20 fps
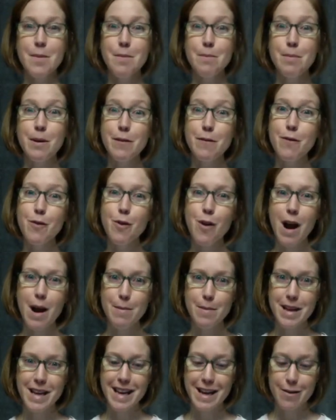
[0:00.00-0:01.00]
Before I
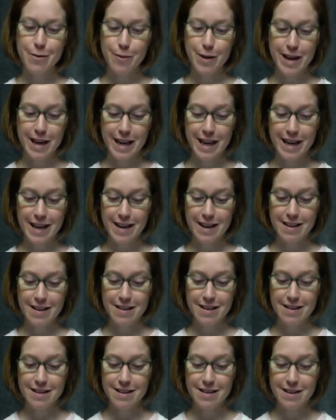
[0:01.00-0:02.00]
begin reading,
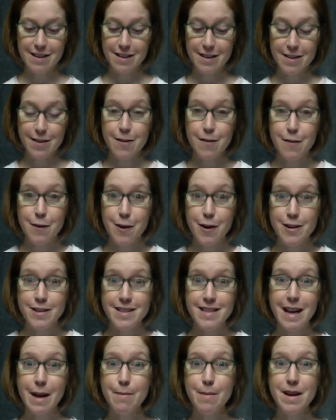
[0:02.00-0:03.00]

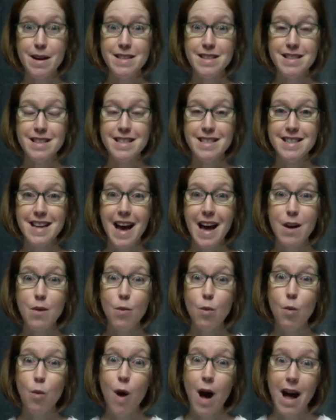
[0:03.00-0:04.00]
first I must decide
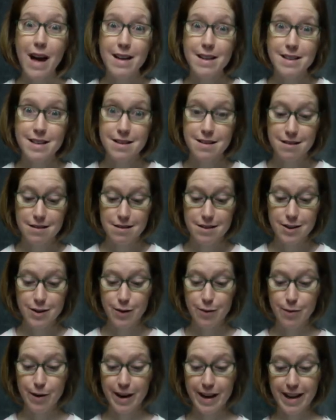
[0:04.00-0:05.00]
what to
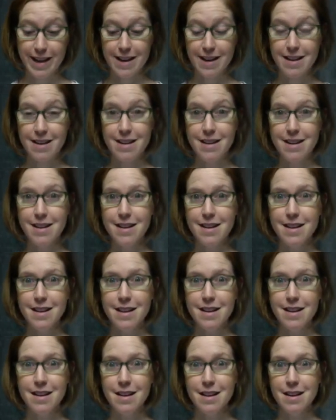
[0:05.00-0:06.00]
read.
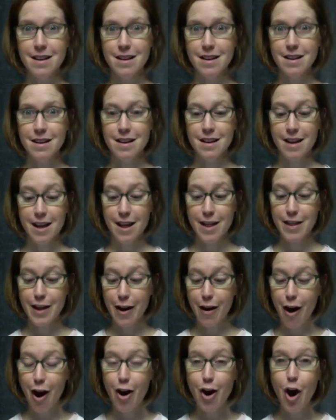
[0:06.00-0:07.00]

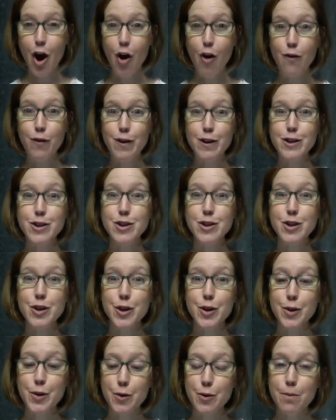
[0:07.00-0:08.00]
There are over
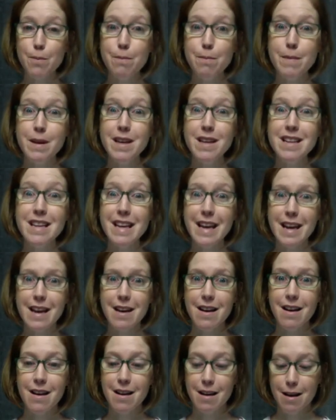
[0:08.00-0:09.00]
2
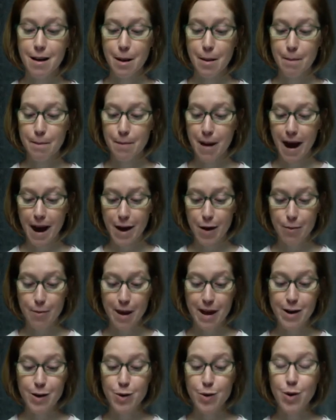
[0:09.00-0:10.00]
million
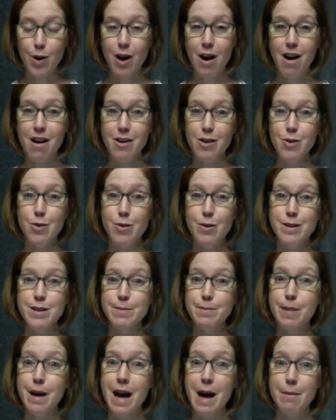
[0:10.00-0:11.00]
biomedical articles
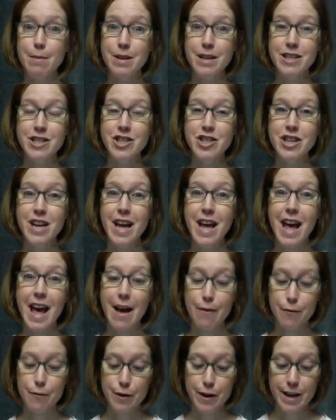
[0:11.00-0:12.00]
published
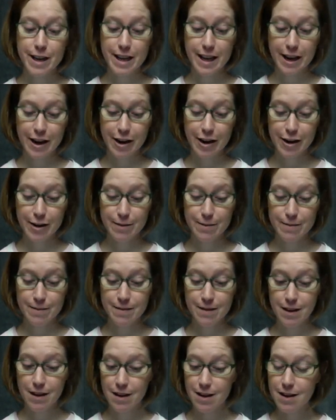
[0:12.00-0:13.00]
every year,
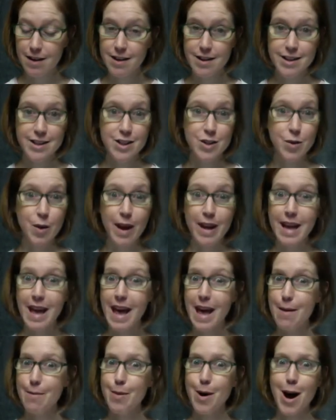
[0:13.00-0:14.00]
so I
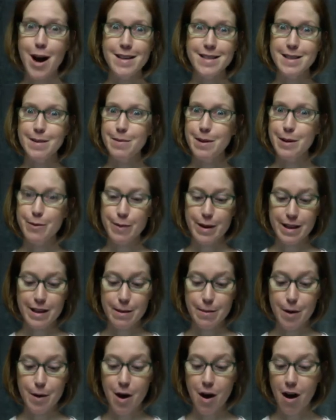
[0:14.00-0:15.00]
can't possibly read
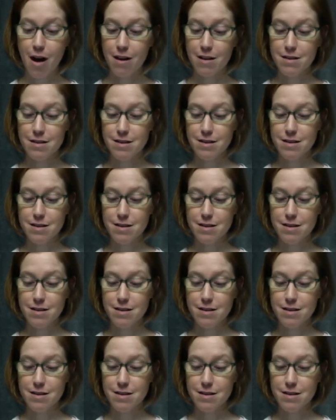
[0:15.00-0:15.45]
them all.